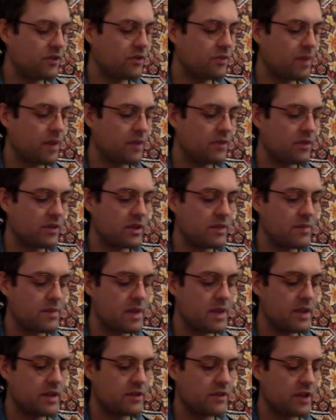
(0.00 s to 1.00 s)
is basically
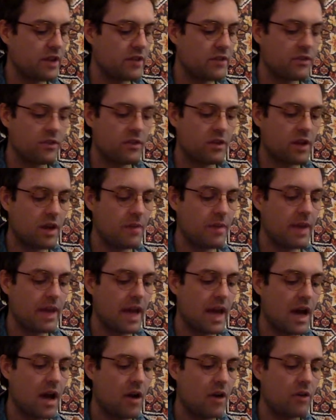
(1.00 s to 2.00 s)
me just coming
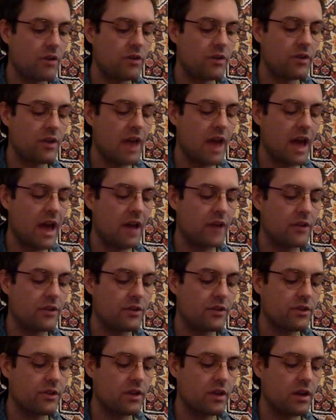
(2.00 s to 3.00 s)
out
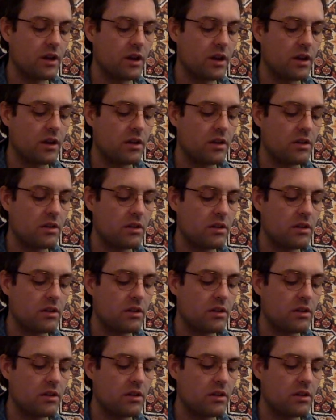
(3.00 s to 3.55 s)
as an